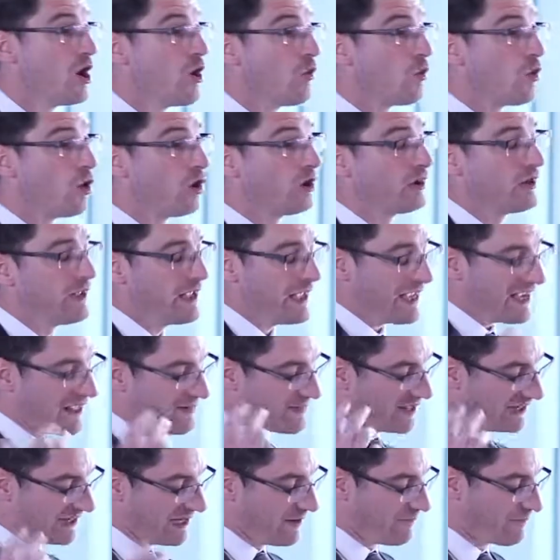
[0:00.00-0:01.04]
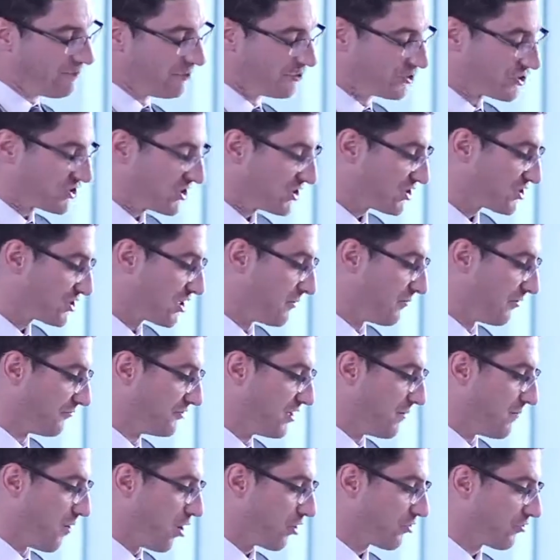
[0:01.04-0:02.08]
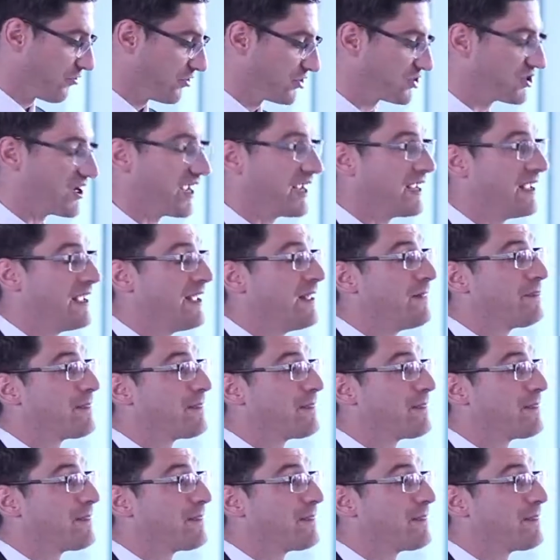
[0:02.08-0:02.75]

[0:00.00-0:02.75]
Well, in the liberal system of democracy,